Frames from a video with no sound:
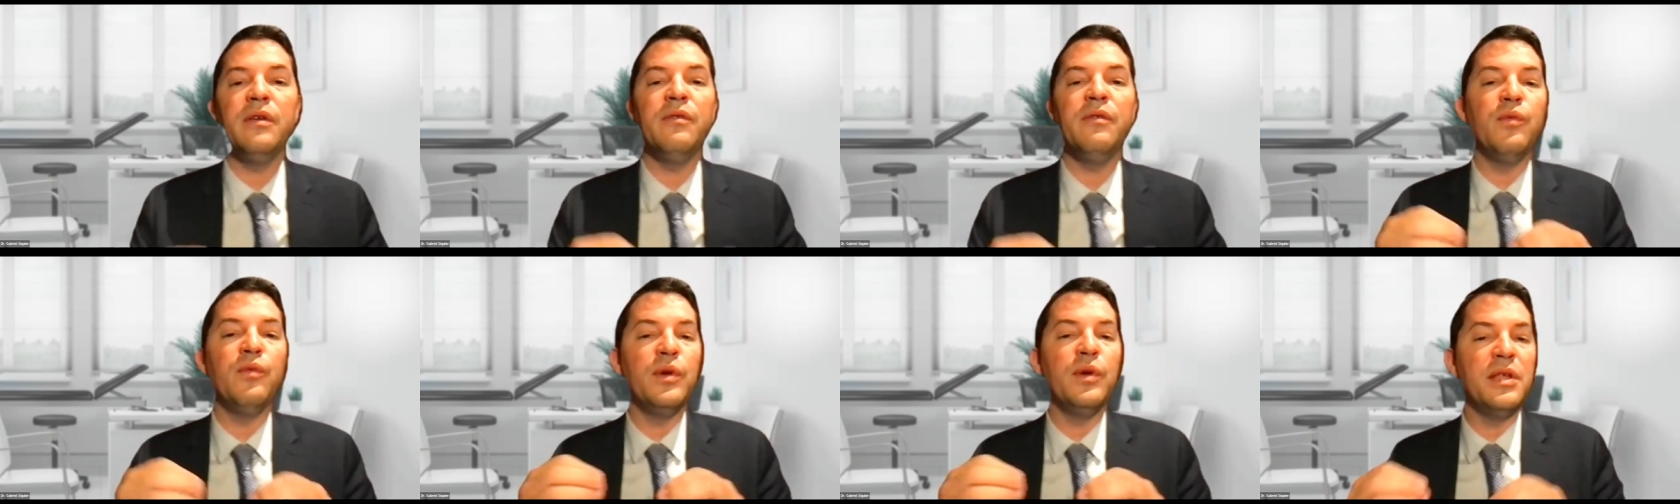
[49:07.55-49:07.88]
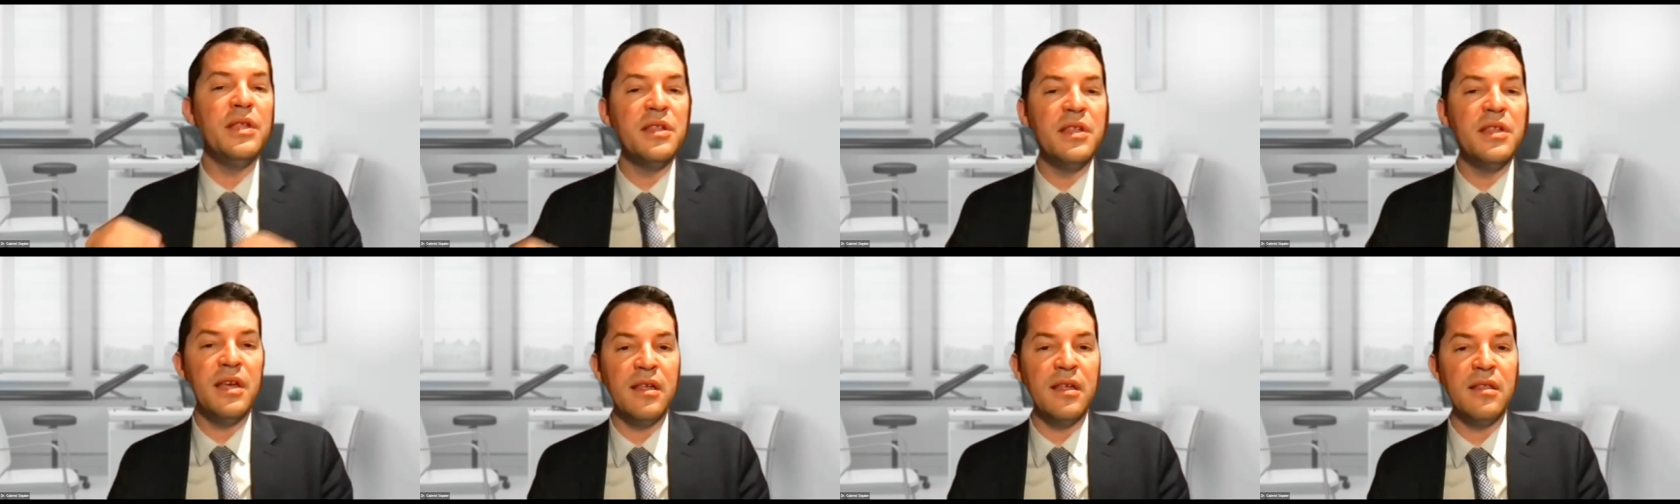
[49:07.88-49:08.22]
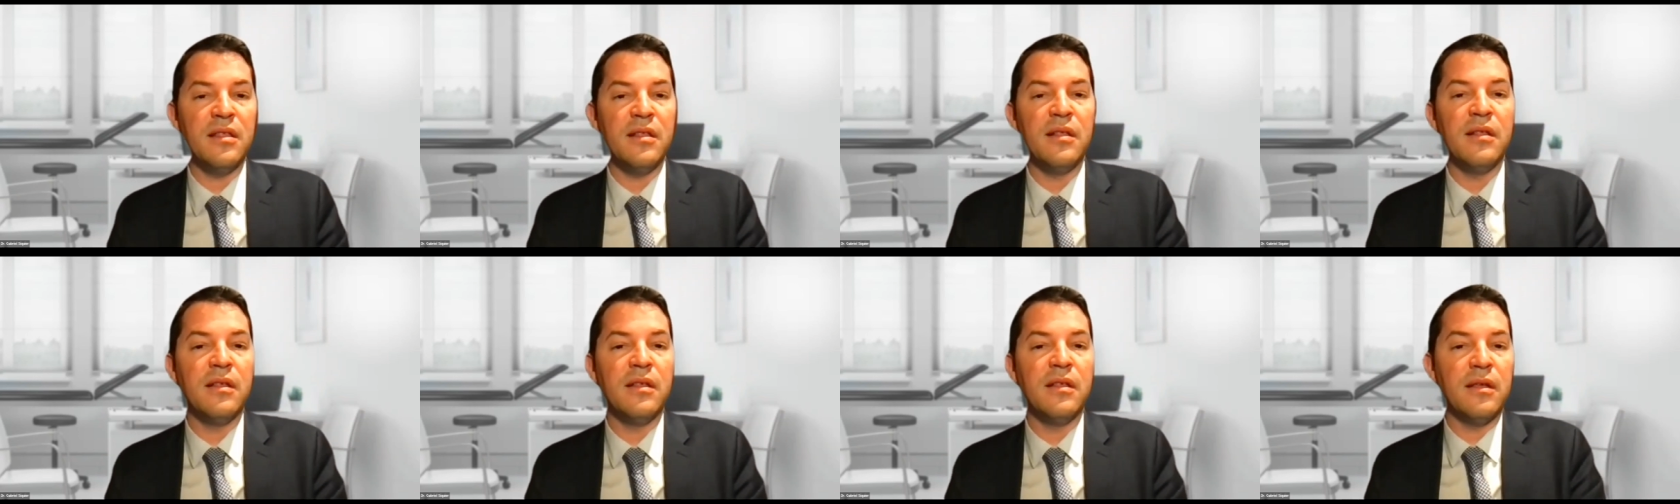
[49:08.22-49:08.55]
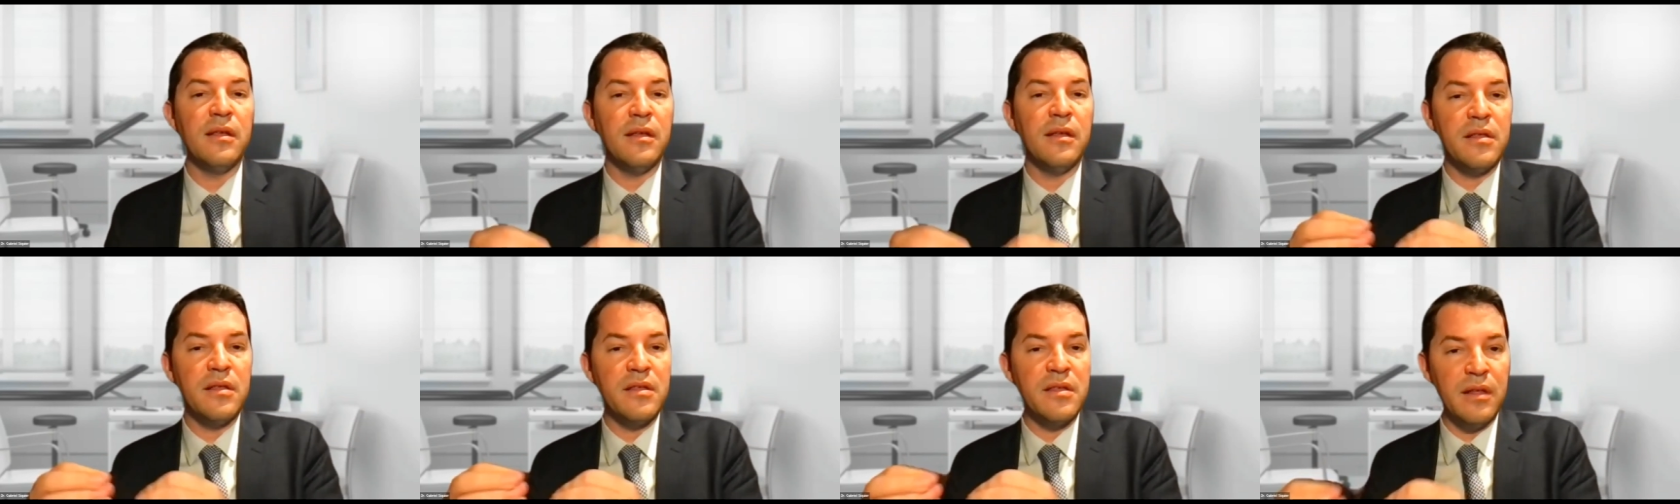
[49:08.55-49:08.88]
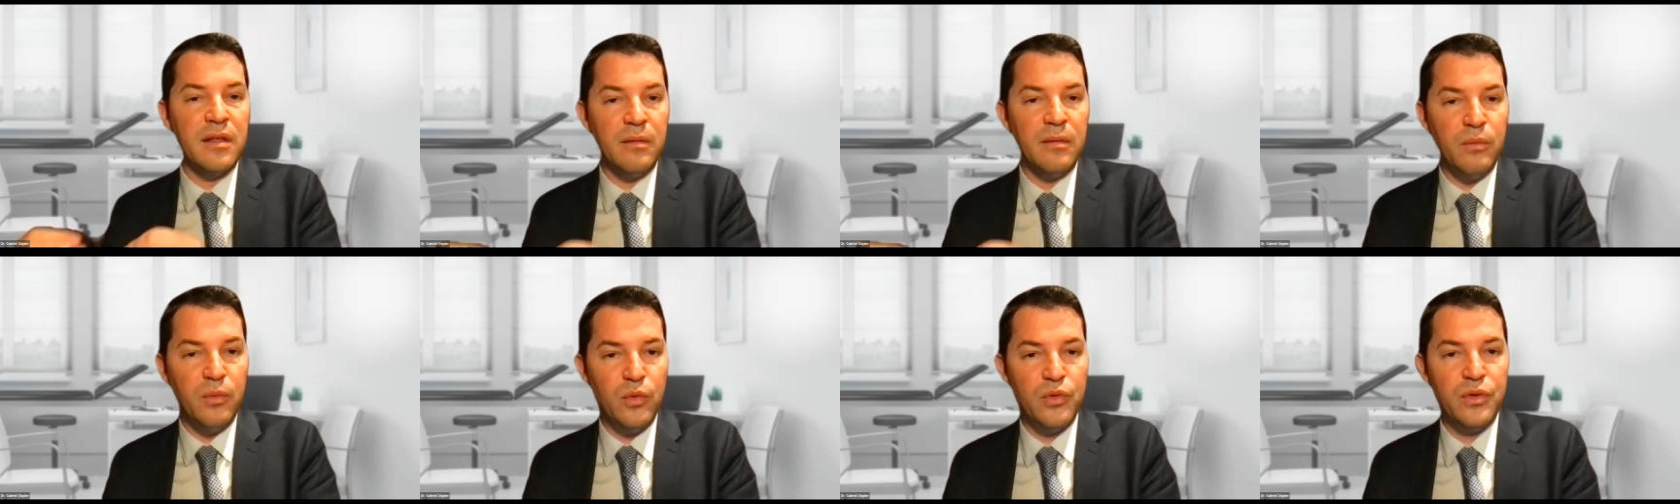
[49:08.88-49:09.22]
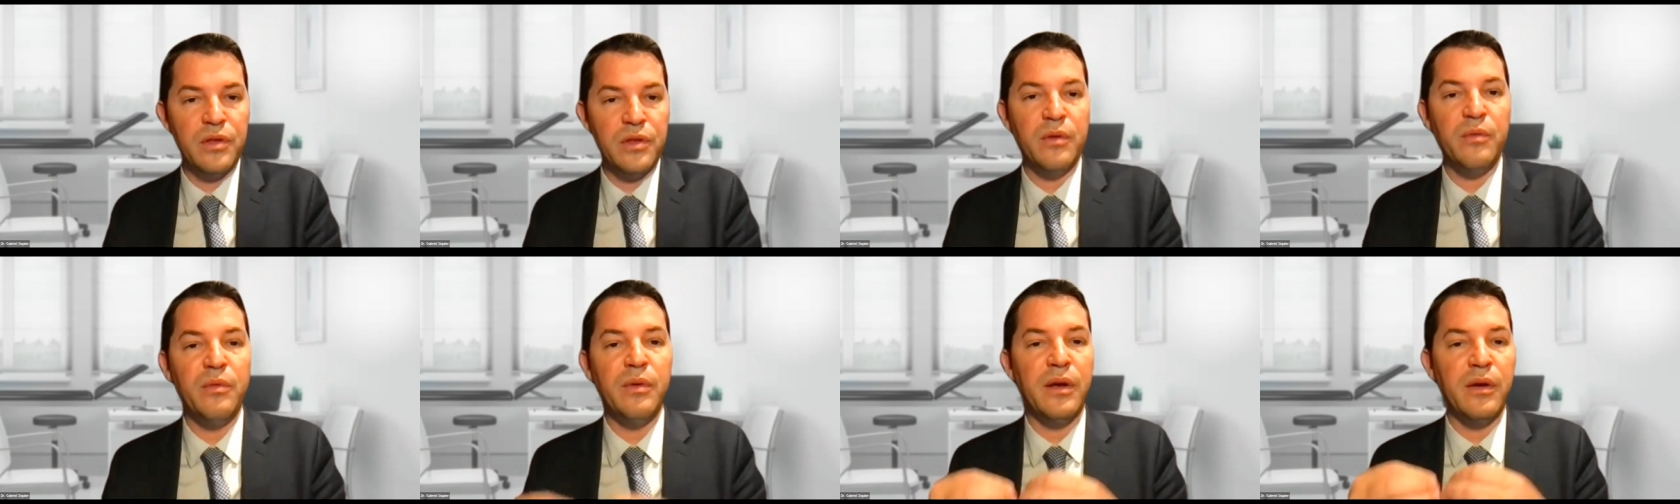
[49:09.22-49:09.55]
If we inject a cell
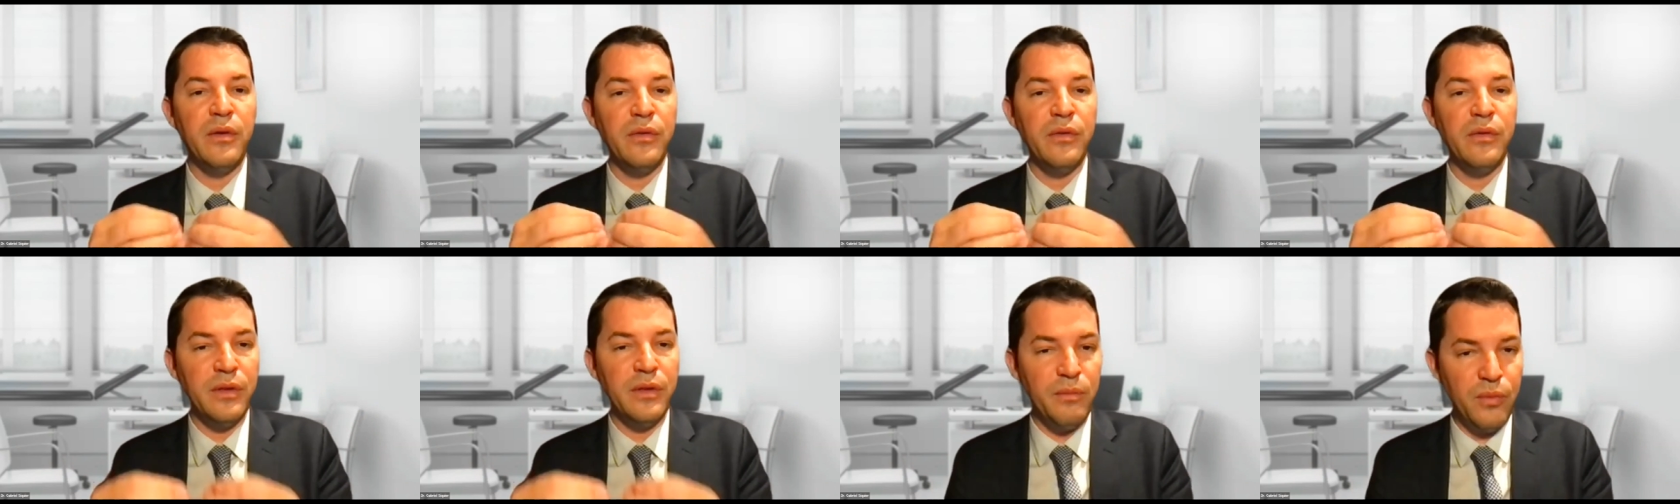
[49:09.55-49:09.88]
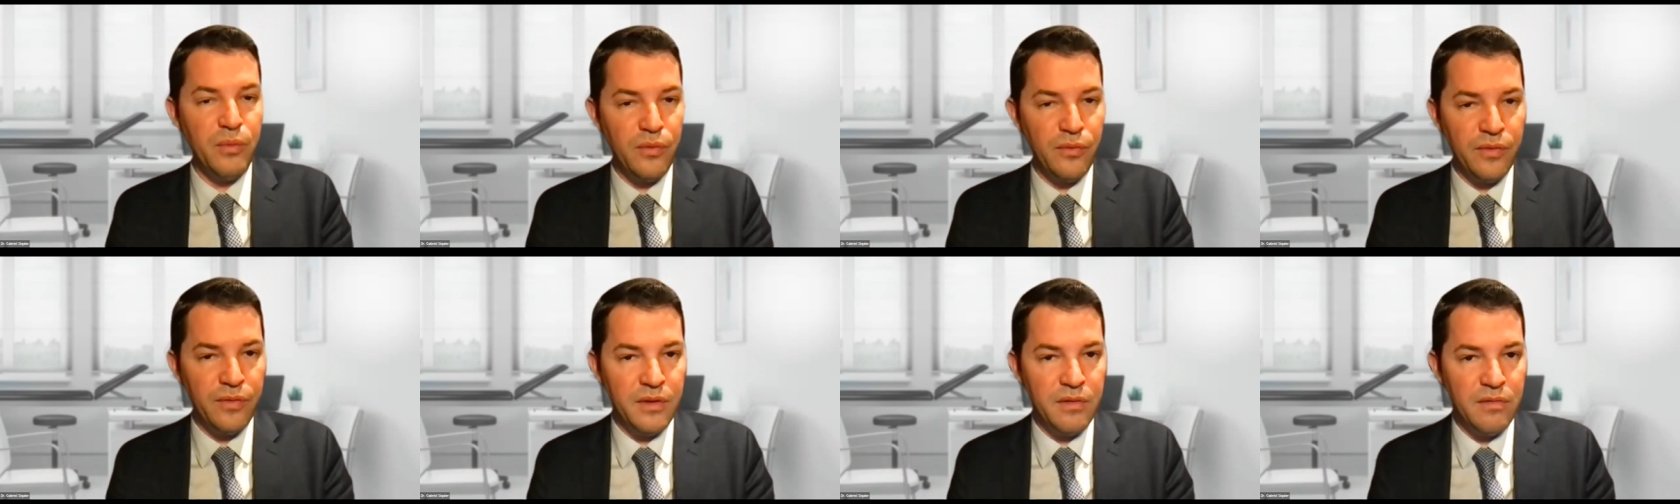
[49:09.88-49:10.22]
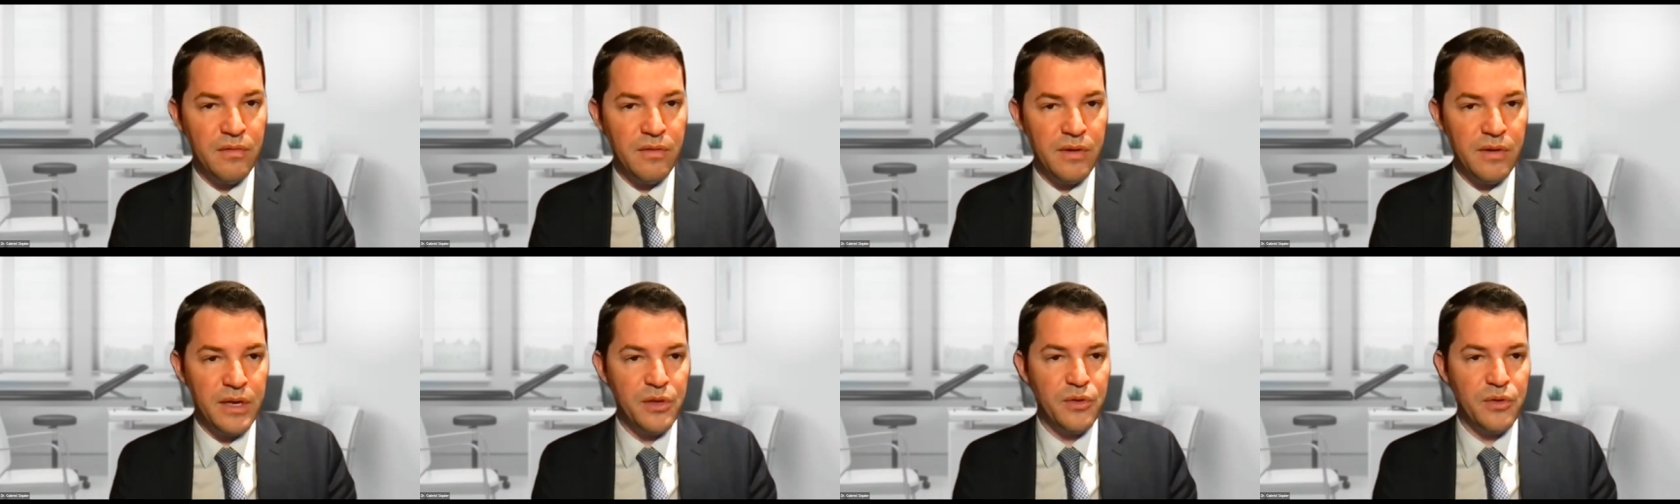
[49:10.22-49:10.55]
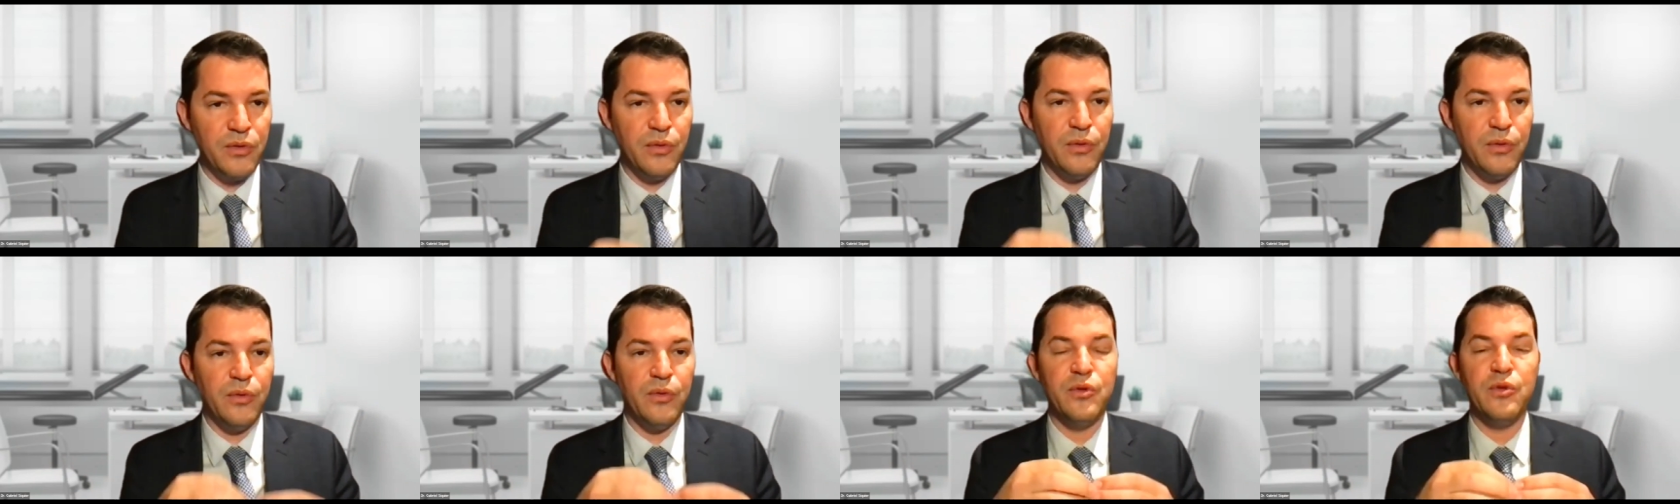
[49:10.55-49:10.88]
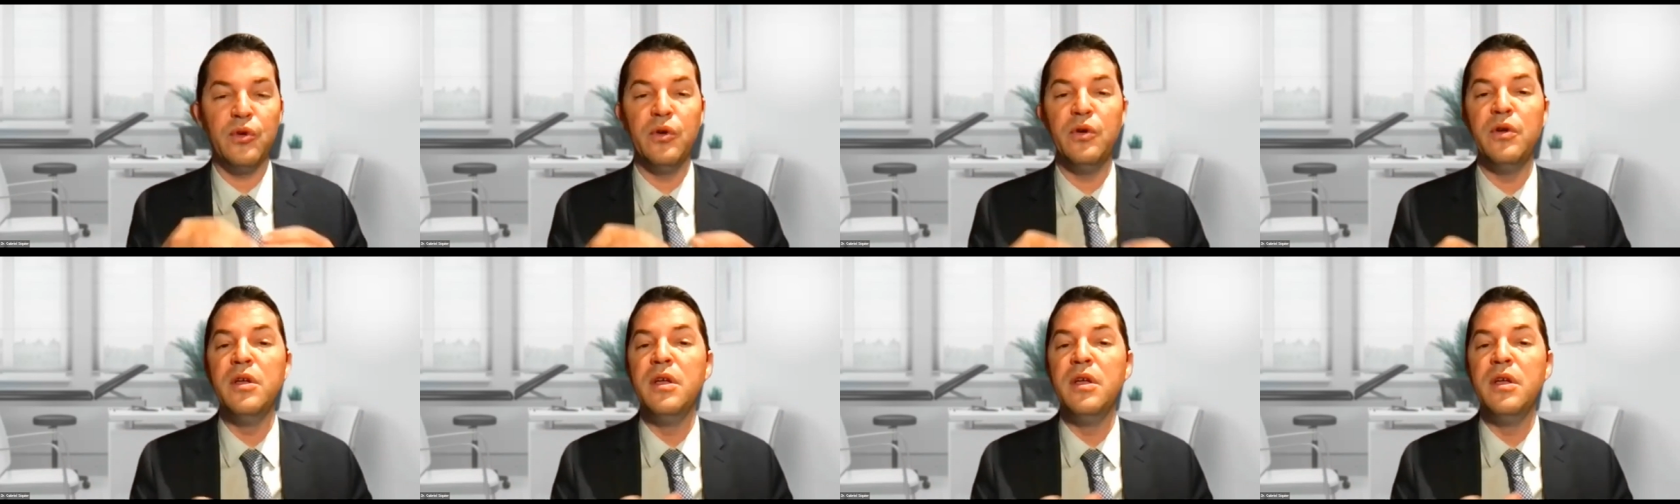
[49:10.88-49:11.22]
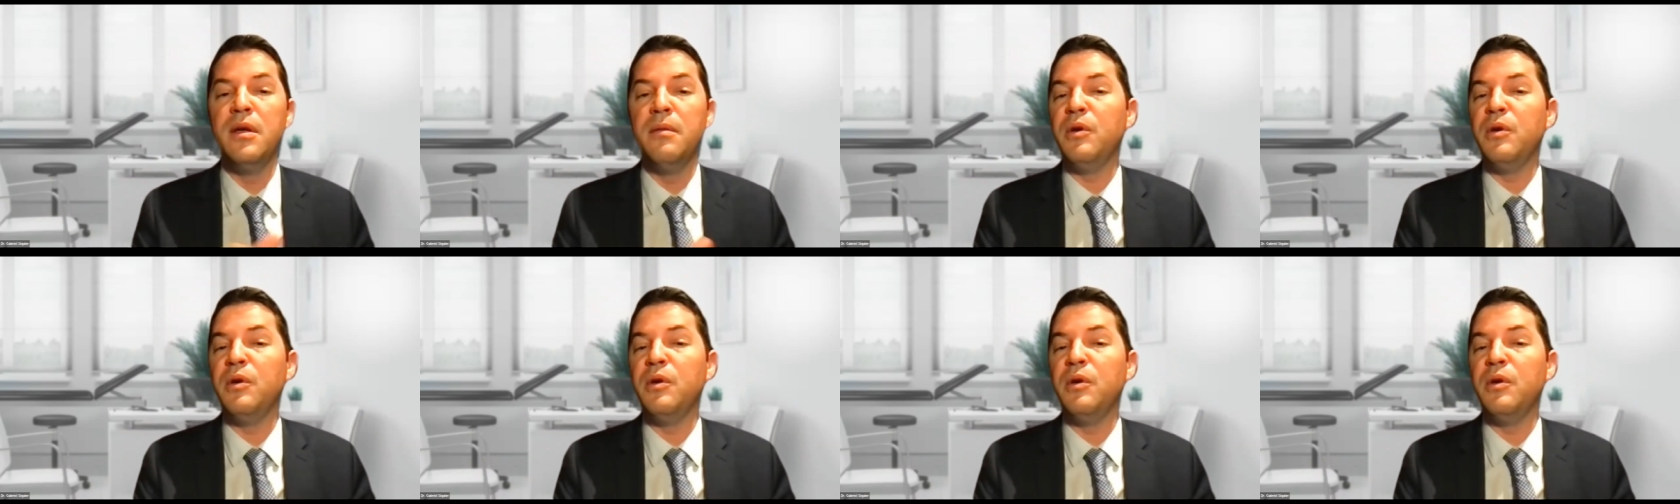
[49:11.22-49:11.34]
booster, we are going to improve the iteration also